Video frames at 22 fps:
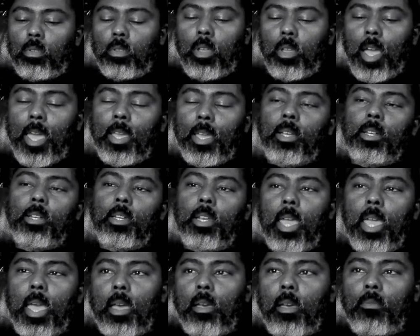I
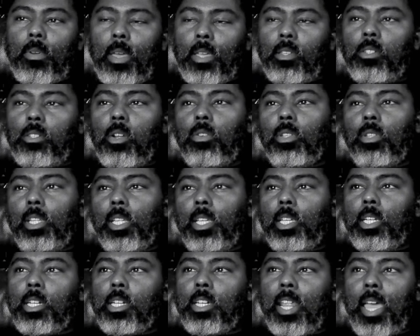certainly
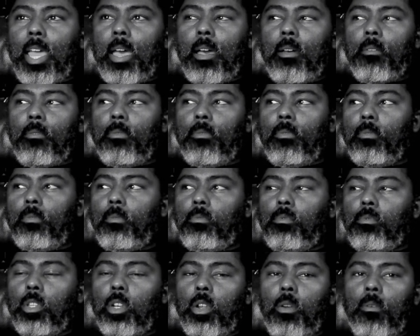could have,
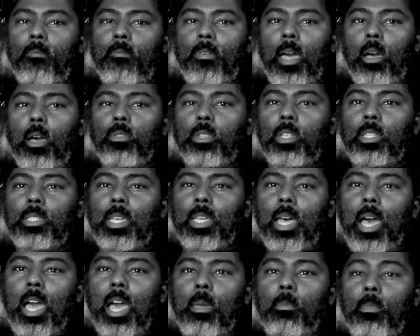found the
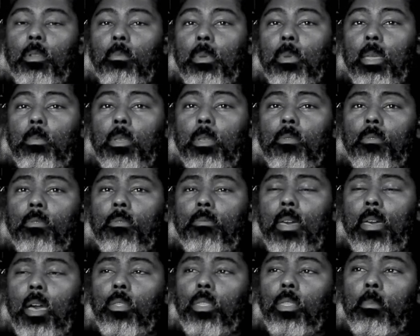time and maybe even
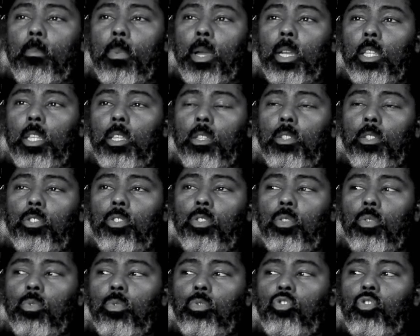found the money
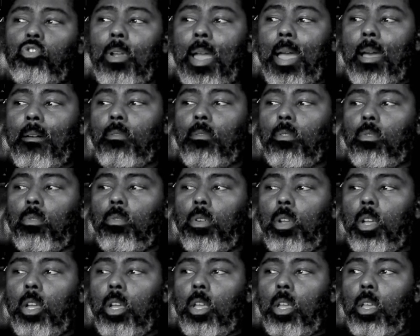to travel
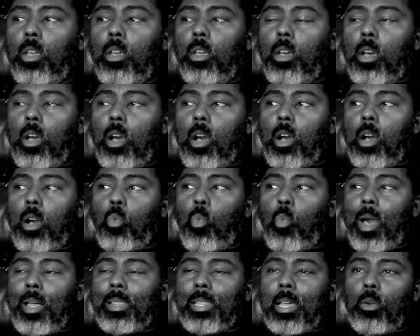
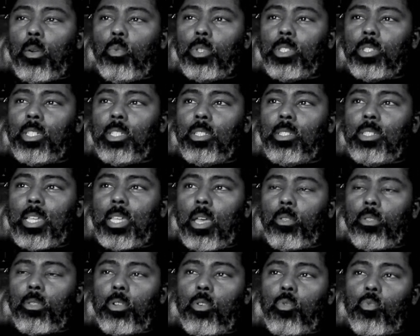while I was in
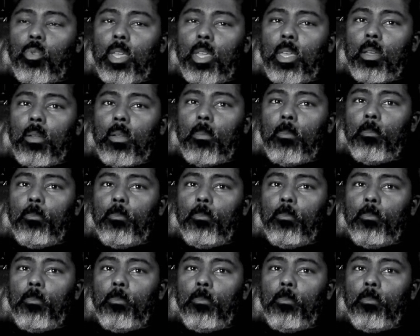South Korea.